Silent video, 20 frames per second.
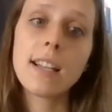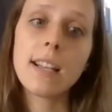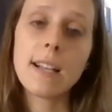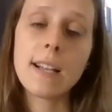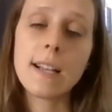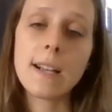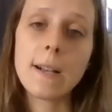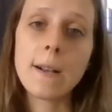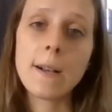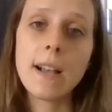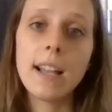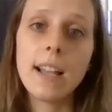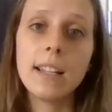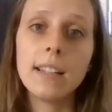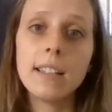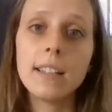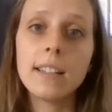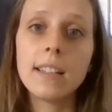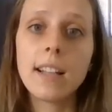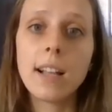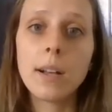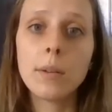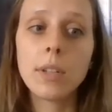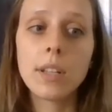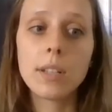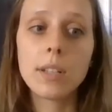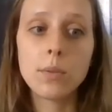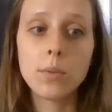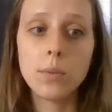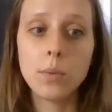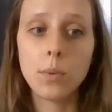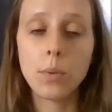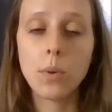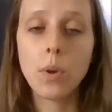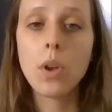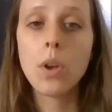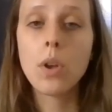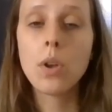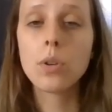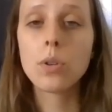And it allowed us to
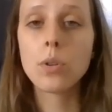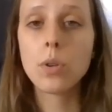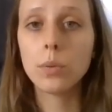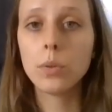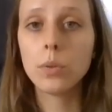show